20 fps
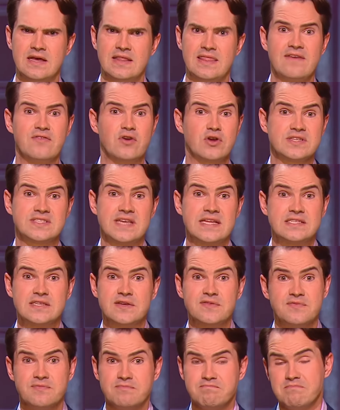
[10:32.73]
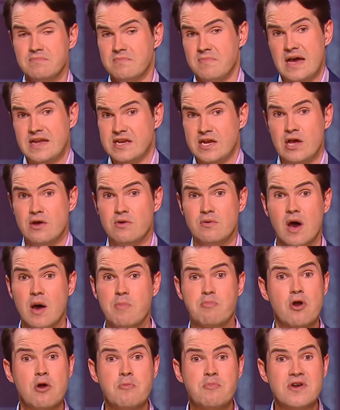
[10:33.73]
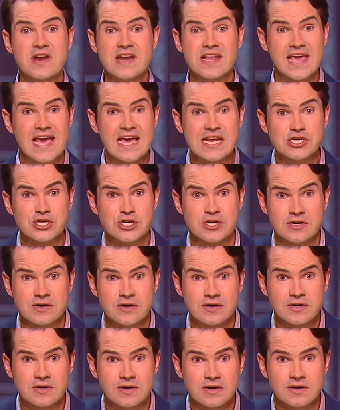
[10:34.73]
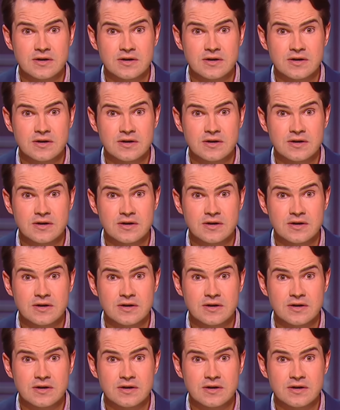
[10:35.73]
They've got a sense of I don't know, appropriate occasion. it's